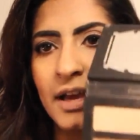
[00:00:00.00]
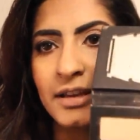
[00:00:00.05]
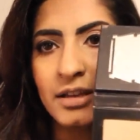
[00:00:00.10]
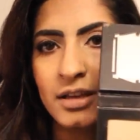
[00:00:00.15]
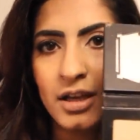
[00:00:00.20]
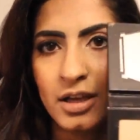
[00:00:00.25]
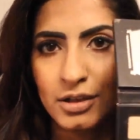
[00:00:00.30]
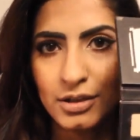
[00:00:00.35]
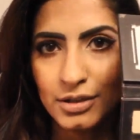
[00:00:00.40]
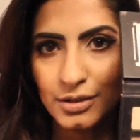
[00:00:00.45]

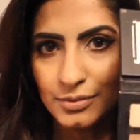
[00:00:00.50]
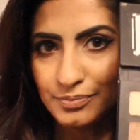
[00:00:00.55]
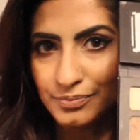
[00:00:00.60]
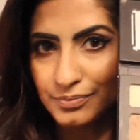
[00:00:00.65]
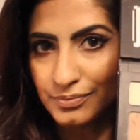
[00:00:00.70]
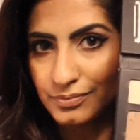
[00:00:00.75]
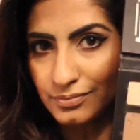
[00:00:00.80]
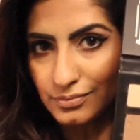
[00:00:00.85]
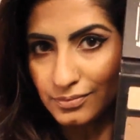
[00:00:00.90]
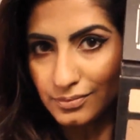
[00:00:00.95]
light color
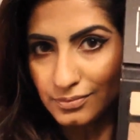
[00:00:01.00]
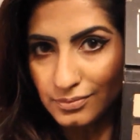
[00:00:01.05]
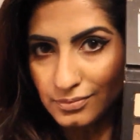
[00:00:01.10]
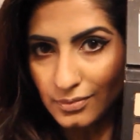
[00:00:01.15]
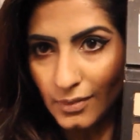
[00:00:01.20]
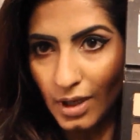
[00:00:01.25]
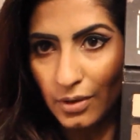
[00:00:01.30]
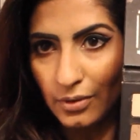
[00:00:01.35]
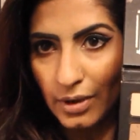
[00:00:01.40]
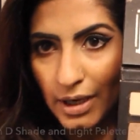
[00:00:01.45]

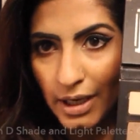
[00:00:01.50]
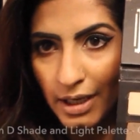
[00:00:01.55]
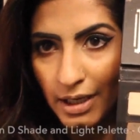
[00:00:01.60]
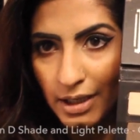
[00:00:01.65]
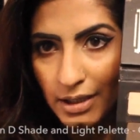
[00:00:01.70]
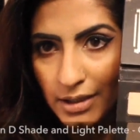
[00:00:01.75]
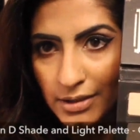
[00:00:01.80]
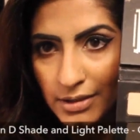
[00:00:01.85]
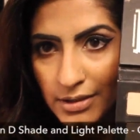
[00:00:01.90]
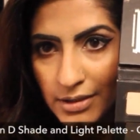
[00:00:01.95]
right
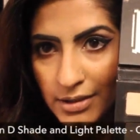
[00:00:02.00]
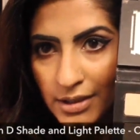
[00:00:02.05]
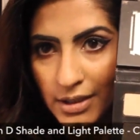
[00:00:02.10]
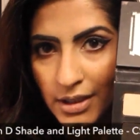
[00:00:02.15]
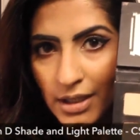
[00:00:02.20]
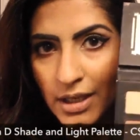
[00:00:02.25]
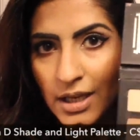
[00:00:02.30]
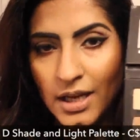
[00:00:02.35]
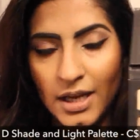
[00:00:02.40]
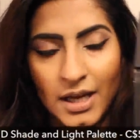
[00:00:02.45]
here,
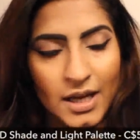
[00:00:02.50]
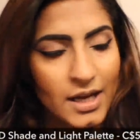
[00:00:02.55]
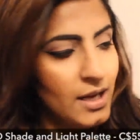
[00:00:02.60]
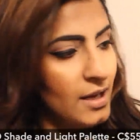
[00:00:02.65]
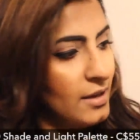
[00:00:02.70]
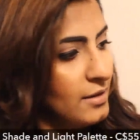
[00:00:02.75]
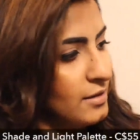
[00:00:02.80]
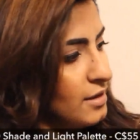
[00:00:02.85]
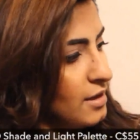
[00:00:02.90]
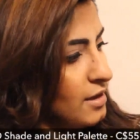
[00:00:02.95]

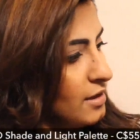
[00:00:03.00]
and